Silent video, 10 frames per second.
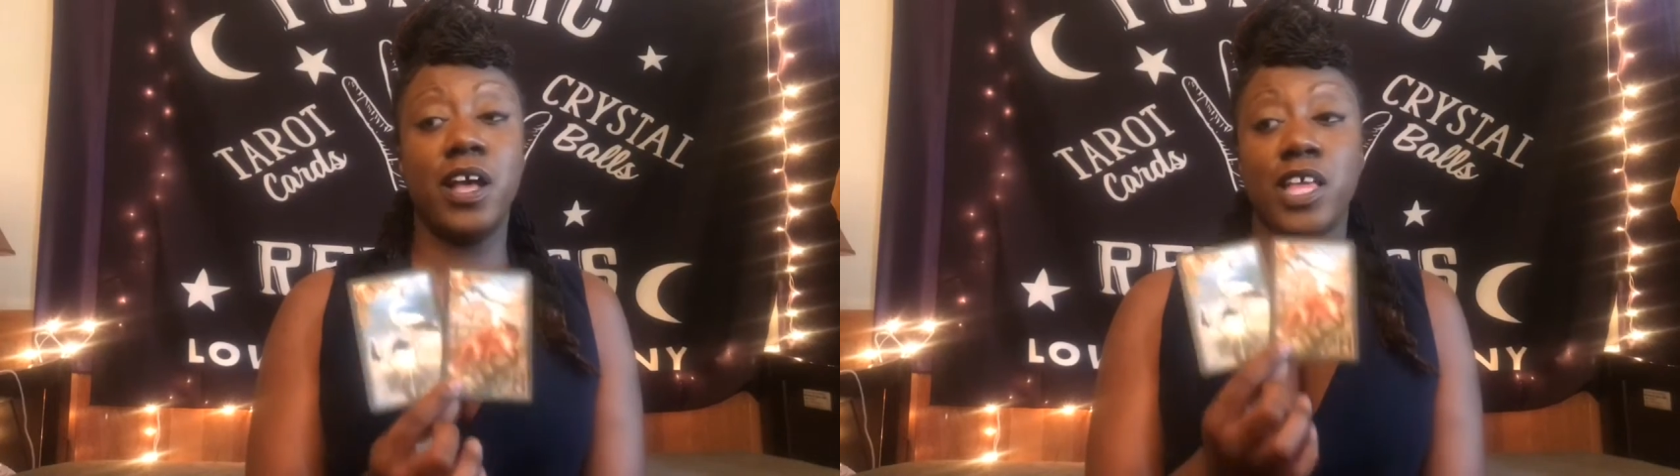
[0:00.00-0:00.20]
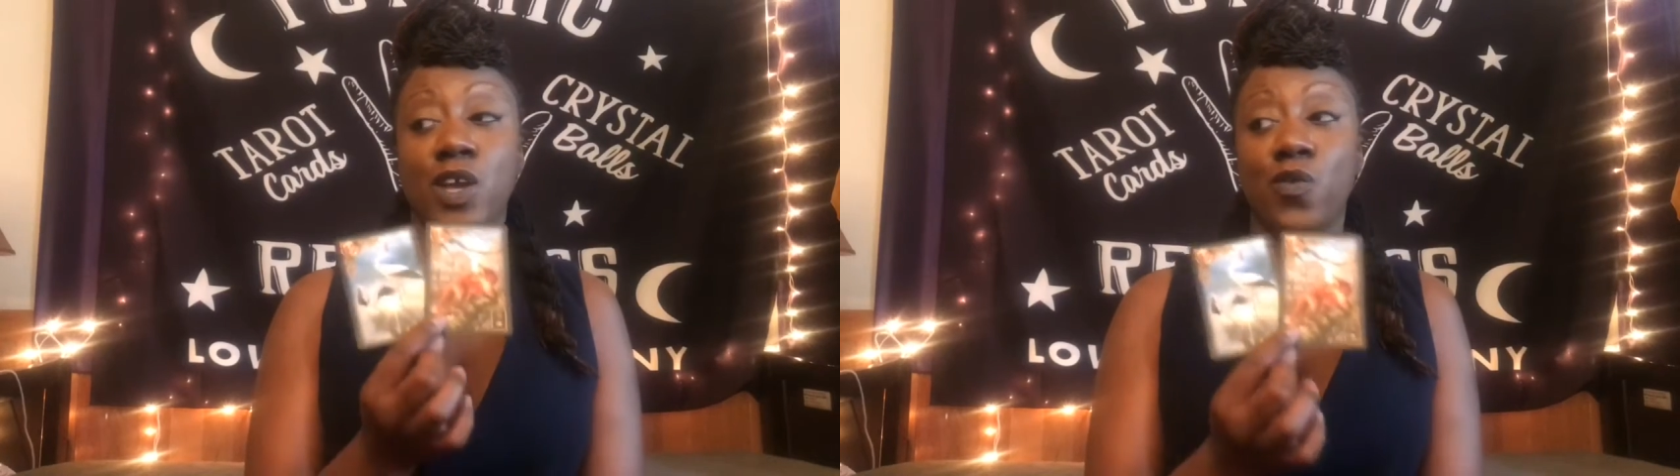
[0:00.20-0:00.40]

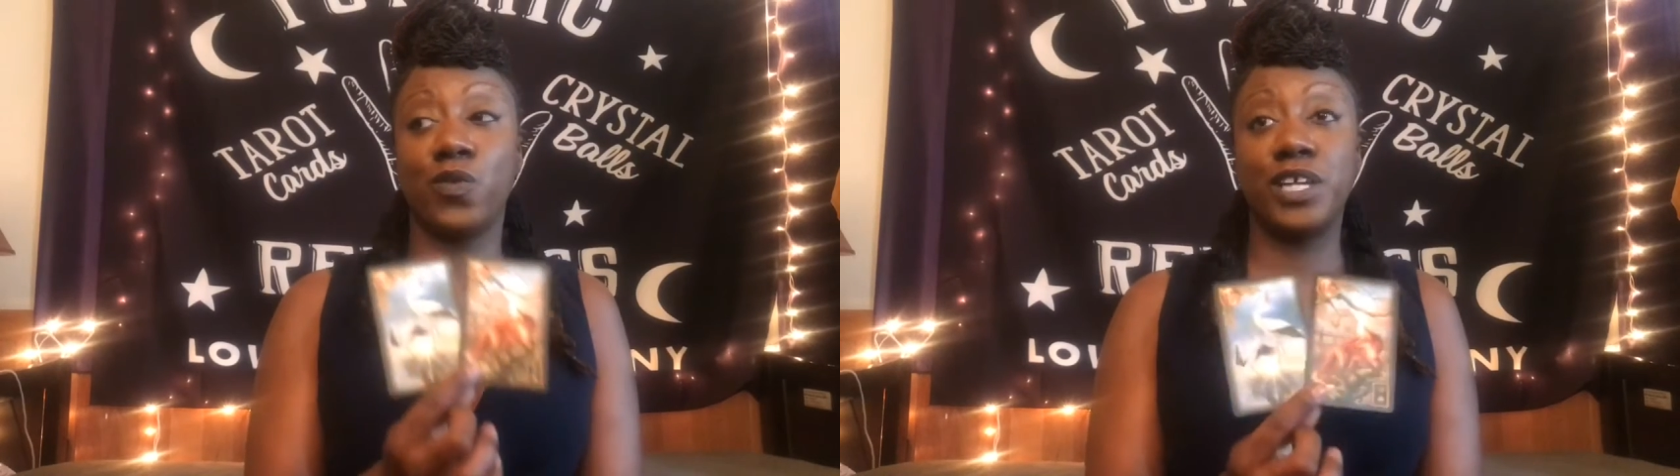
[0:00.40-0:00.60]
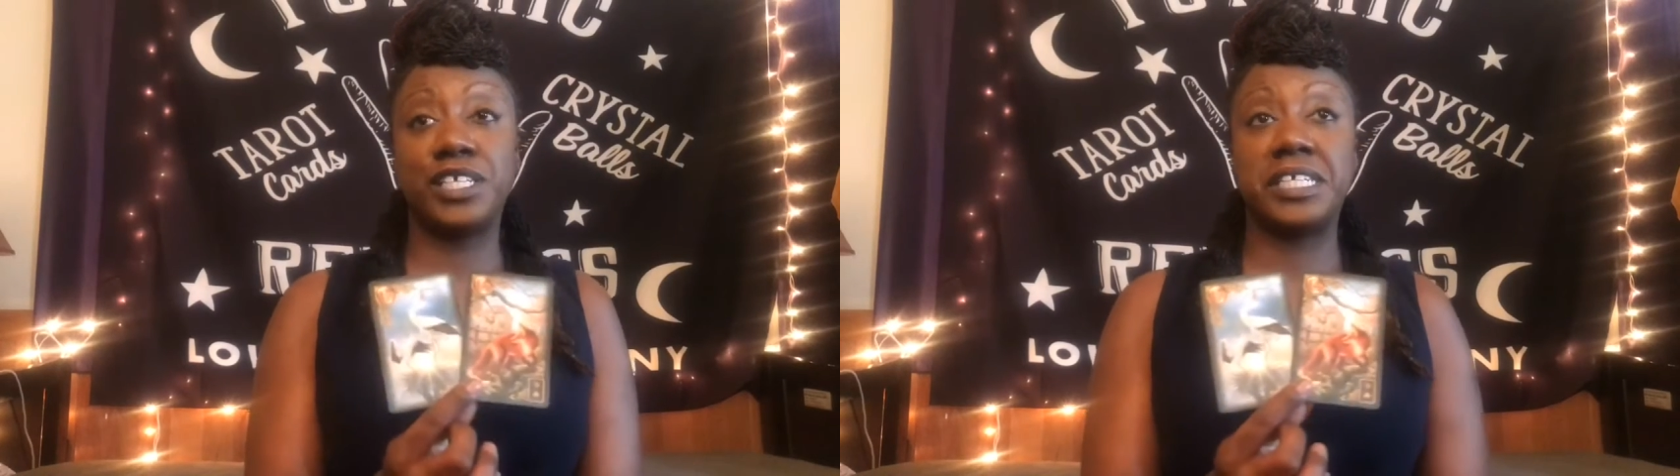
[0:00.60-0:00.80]
You
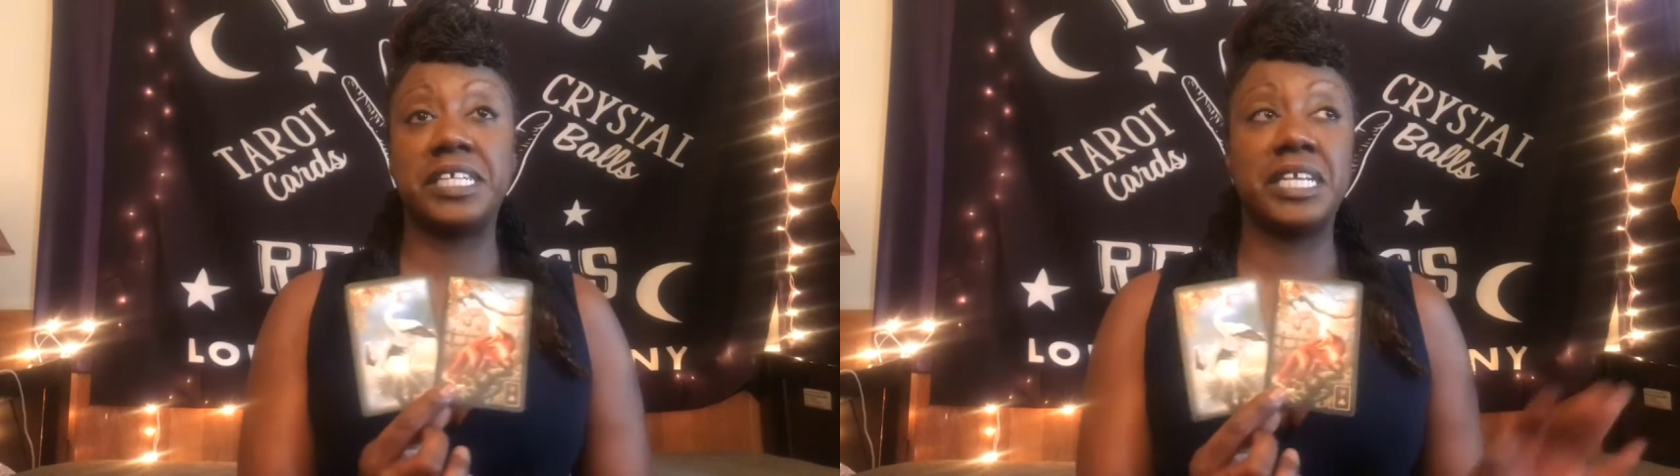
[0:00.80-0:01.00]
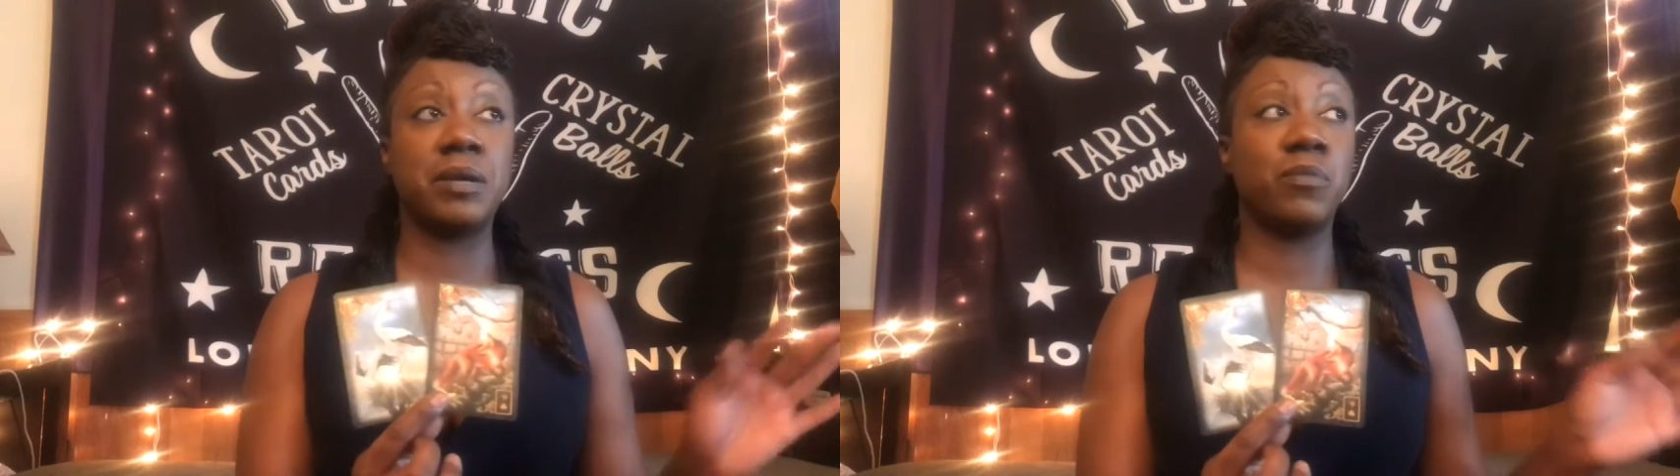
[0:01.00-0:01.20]
reached
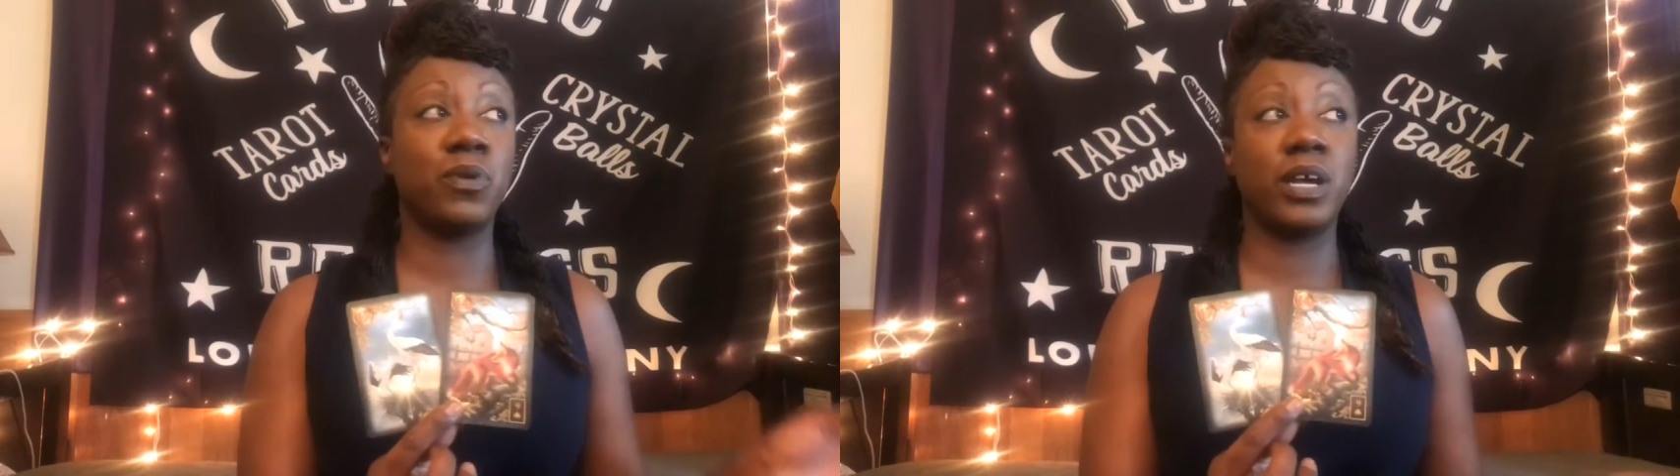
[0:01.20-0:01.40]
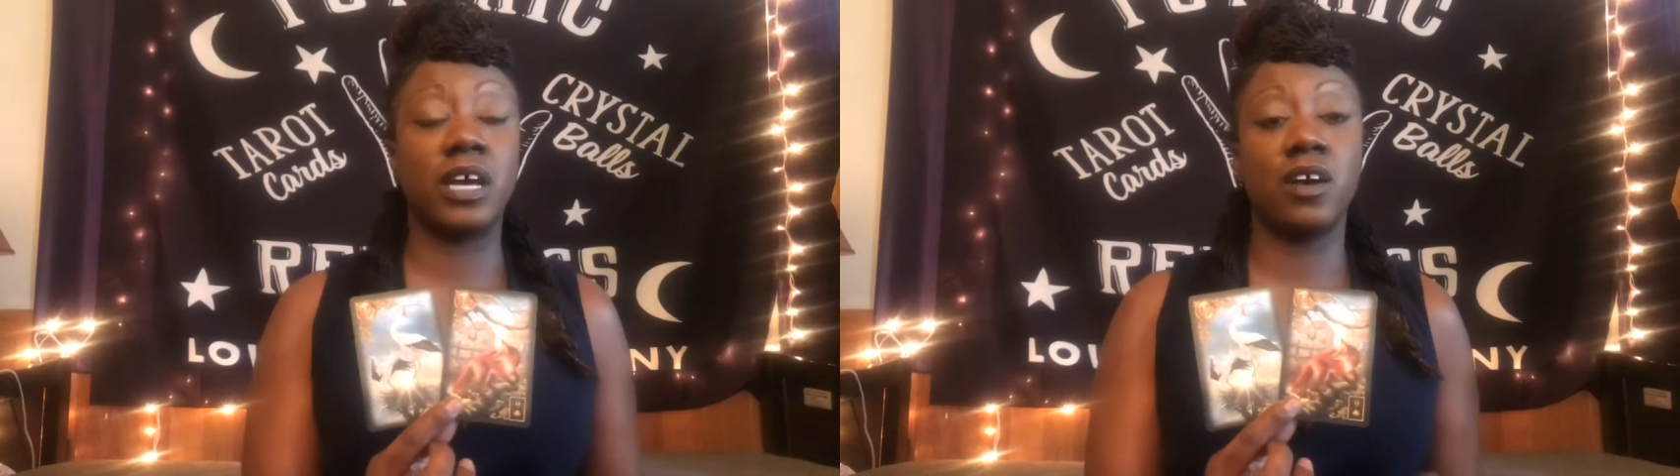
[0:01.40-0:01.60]
an end
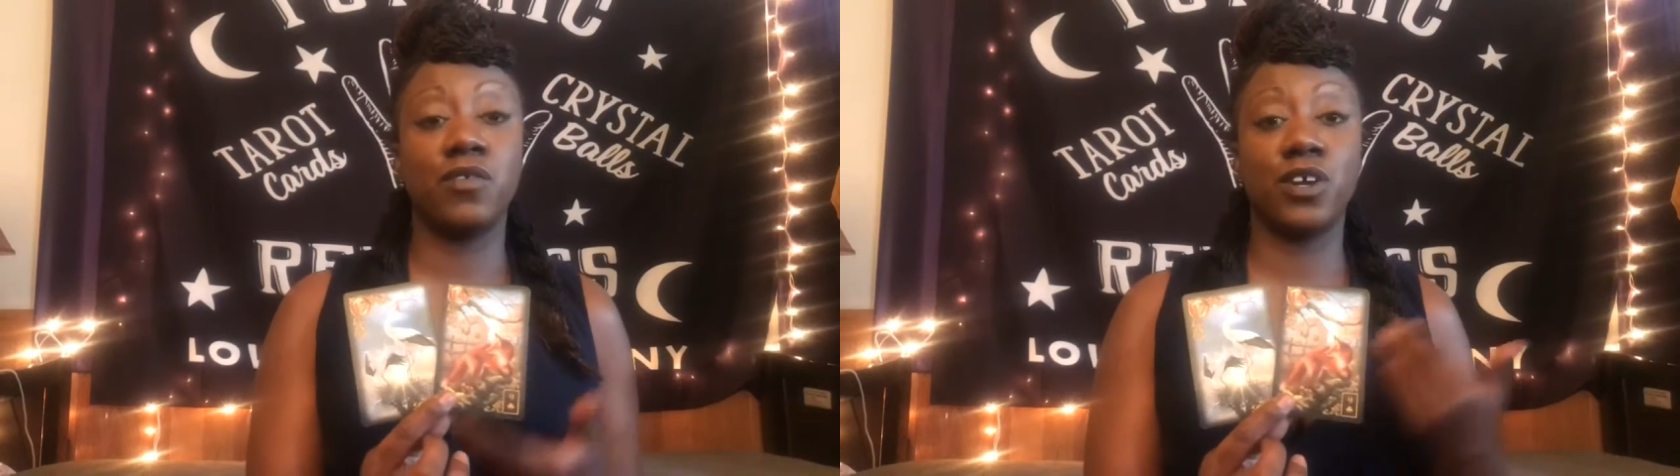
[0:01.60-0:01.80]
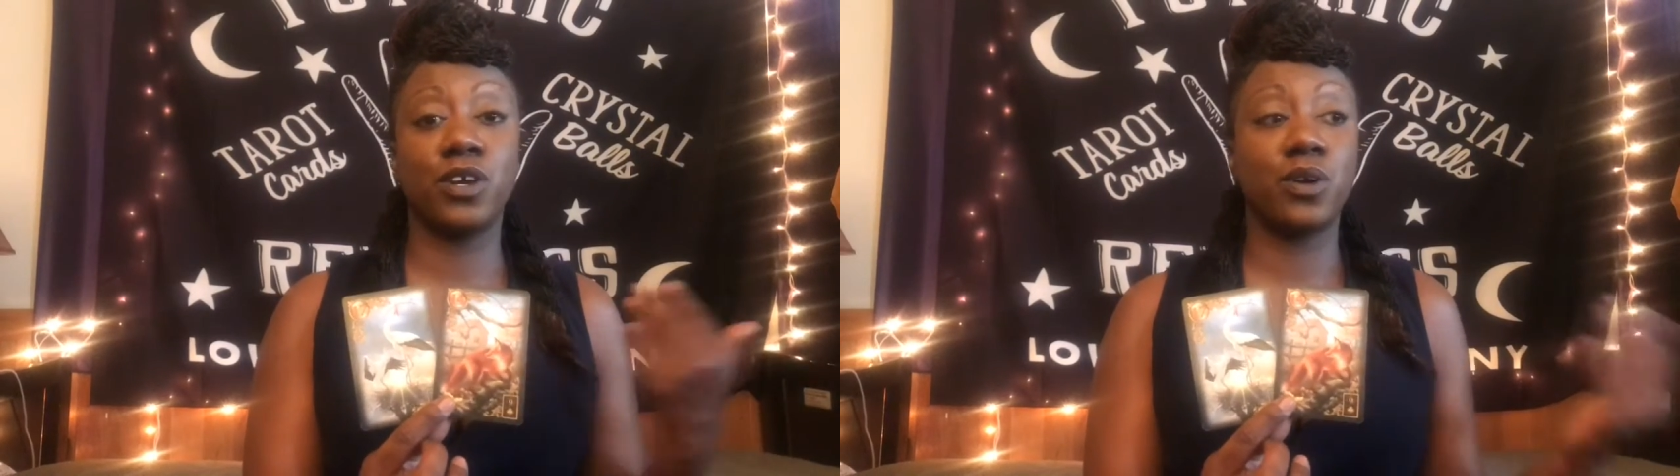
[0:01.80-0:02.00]
point of
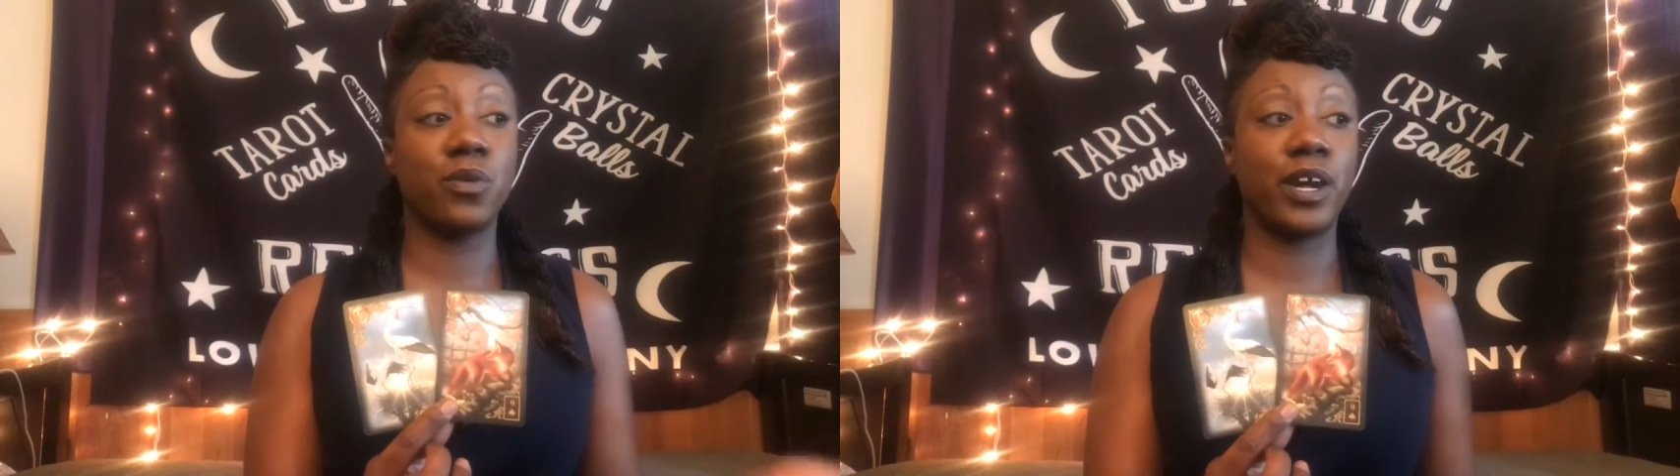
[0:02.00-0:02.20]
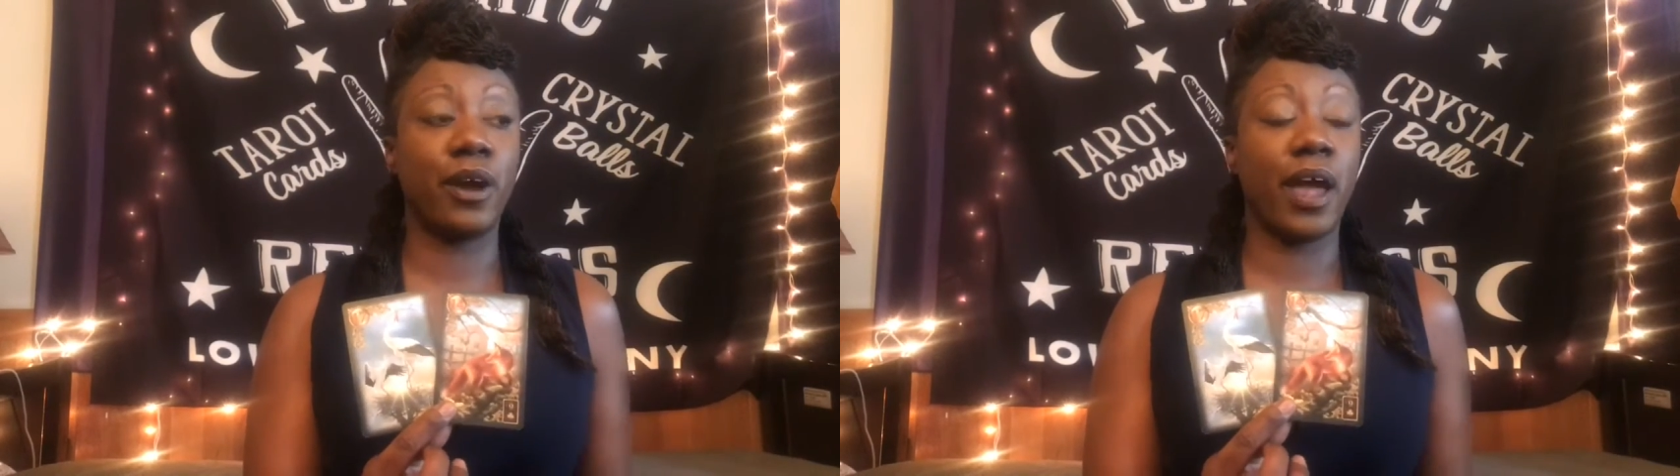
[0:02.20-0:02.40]
your career